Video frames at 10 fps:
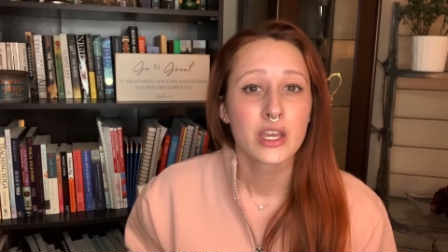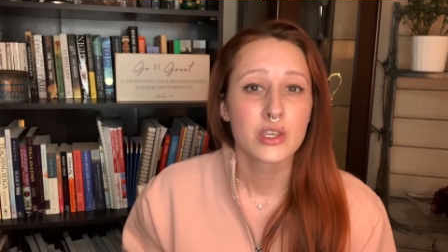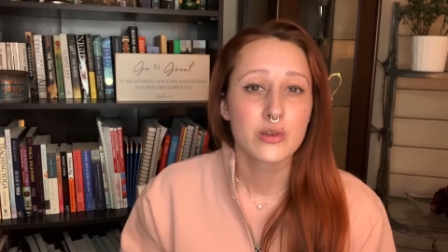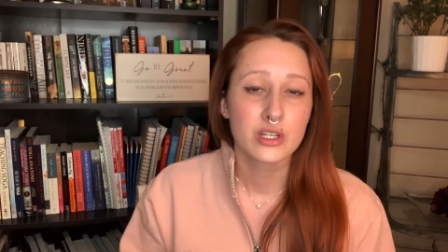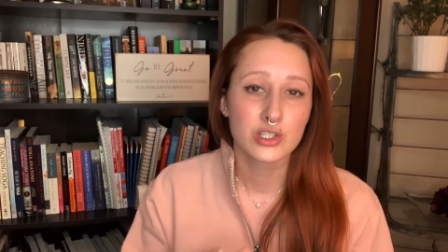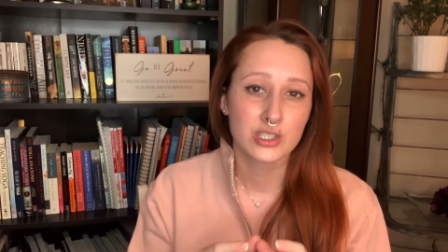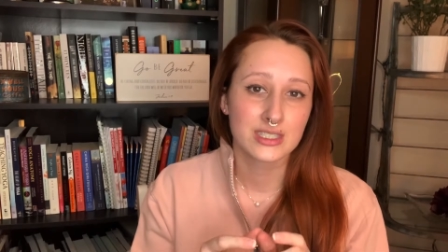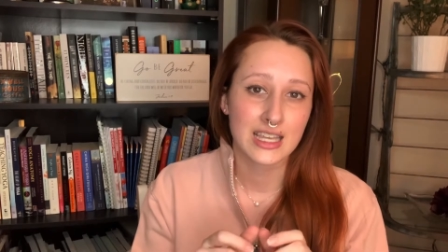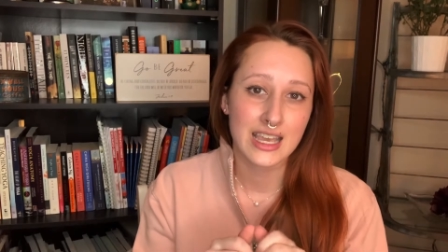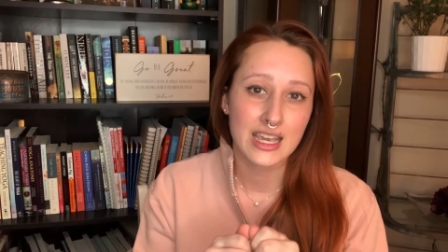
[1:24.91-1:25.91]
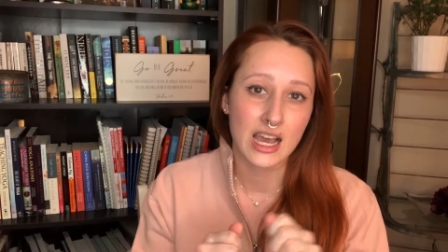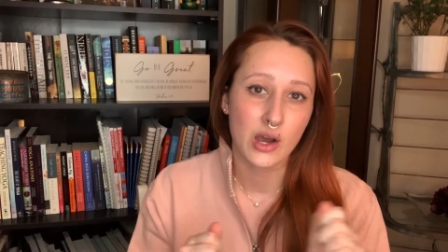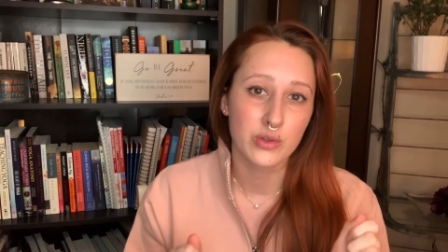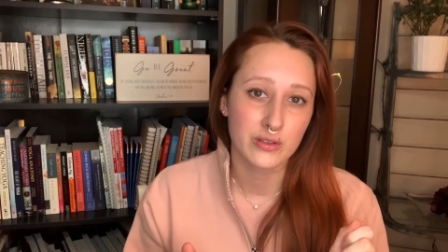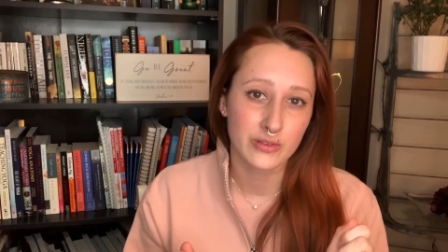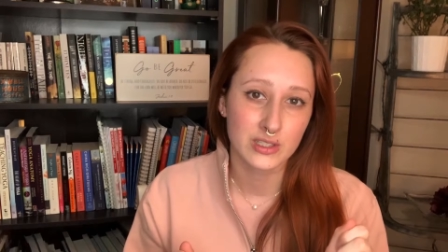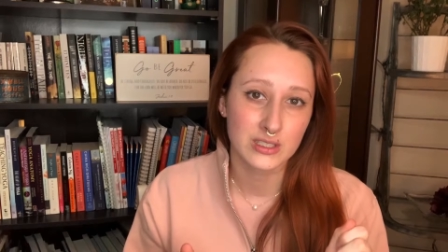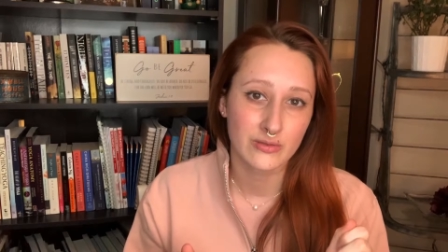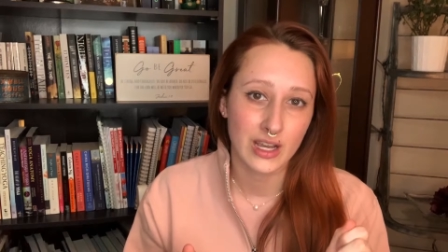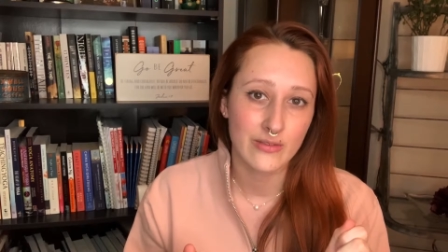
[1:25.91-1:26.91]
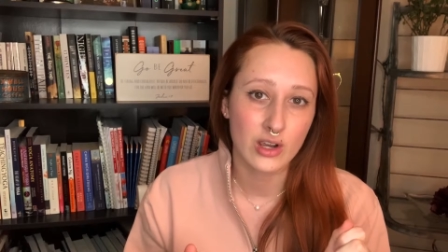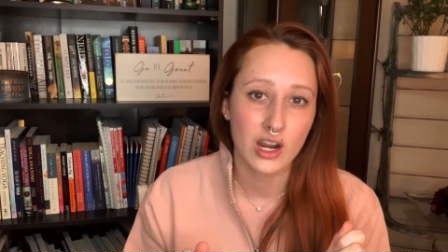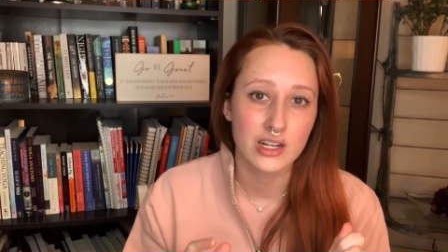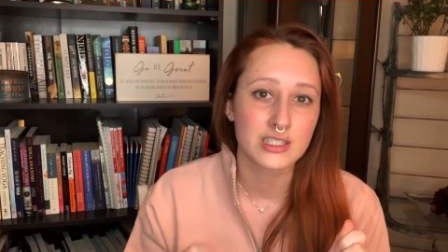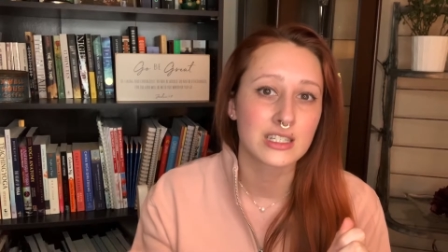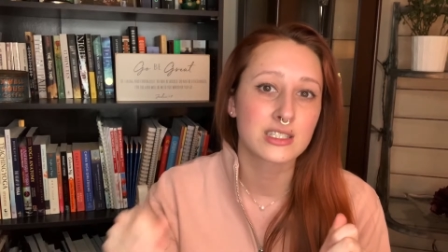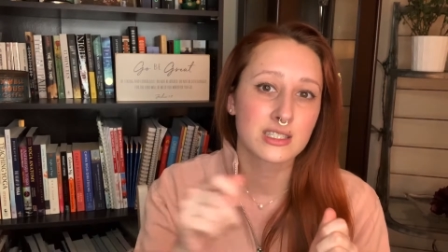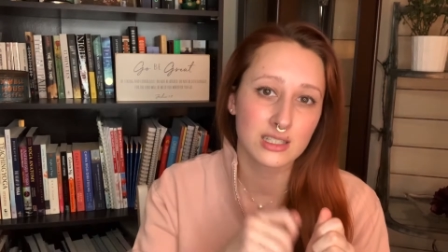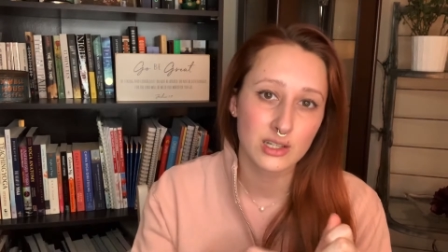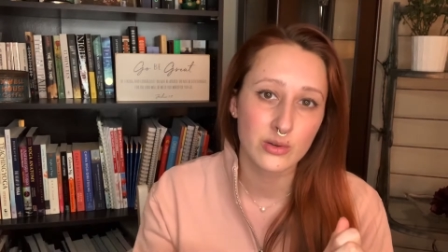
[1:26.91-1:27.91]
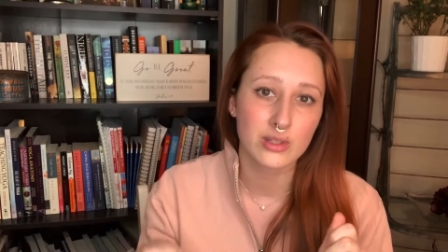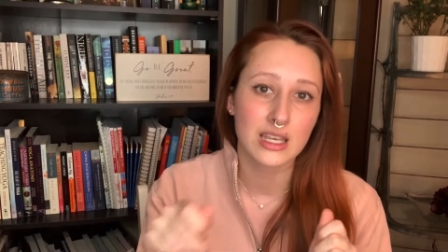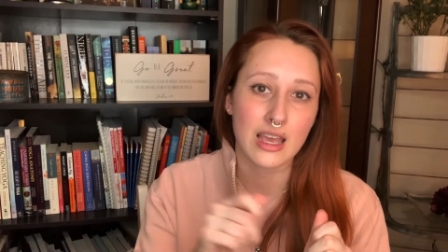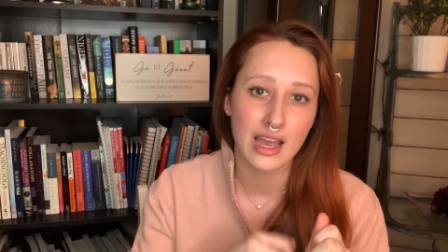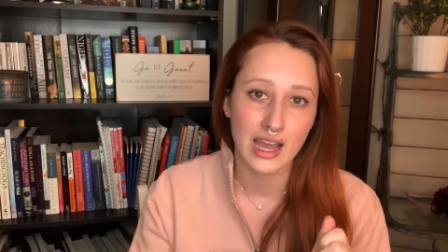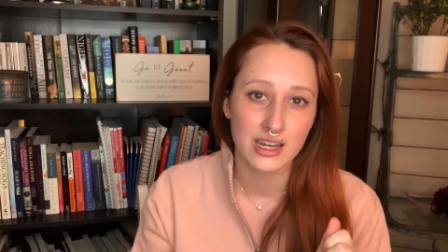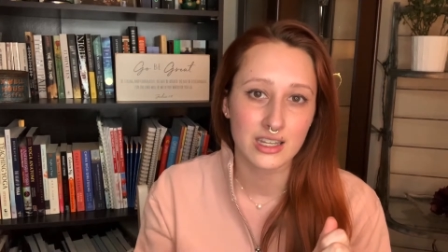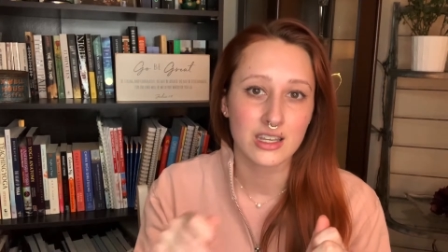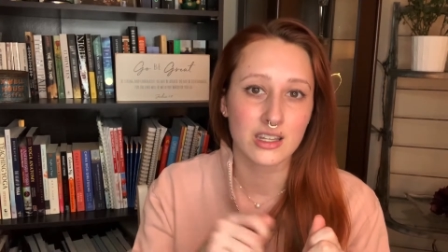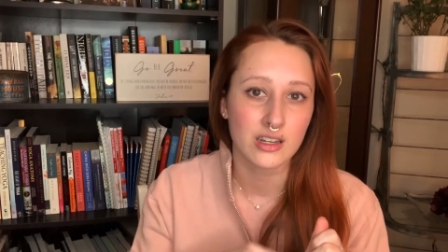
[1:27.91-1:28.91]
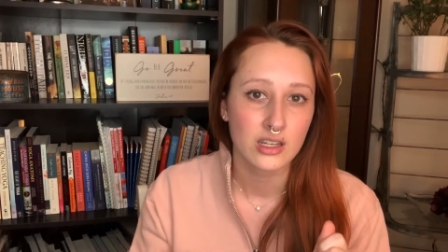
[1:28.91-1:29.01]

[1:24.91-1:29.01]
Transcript: you can just take out the first 5 cards and slowly add in